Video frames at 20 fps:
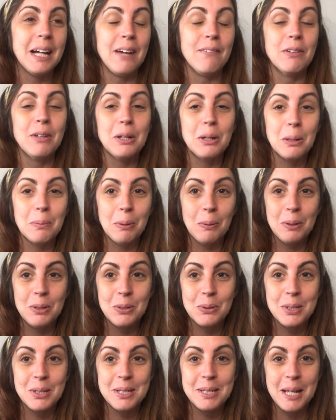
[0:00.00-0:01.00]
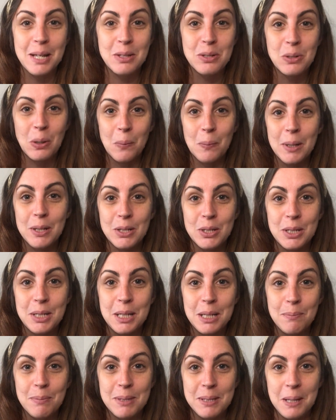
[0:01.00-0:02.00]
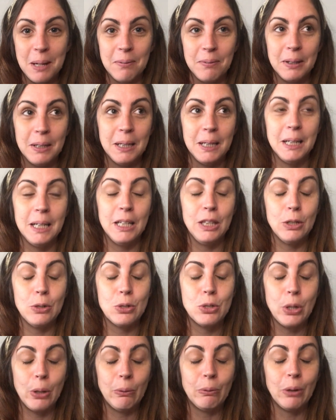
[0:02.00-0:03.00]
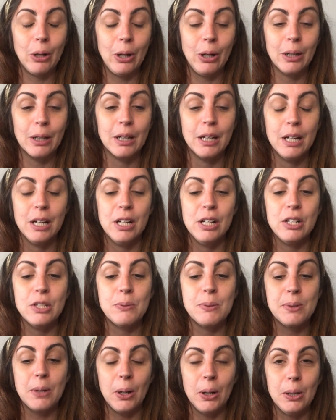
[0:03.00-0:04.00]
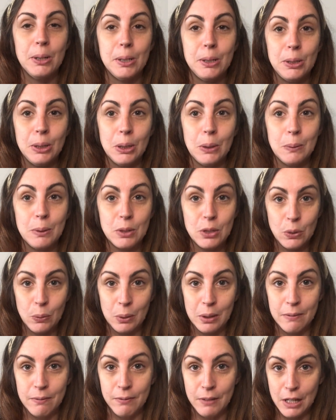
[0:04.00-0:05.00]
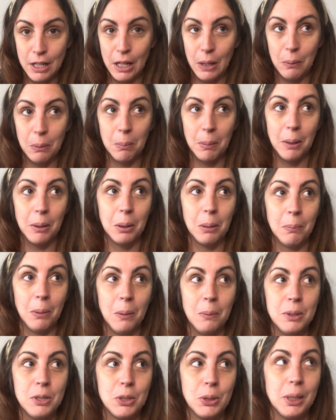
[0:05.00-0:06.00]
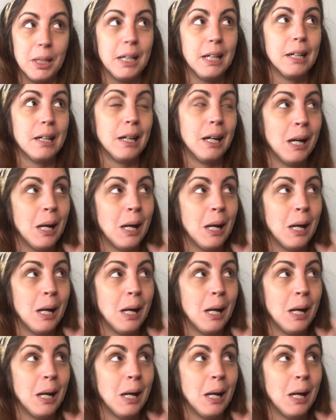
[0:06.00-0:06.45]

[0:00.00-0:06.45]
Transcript: I feel like her poetry just has so much deep stuff in it, and they're so long, so it's hard to do a short video about her poetry.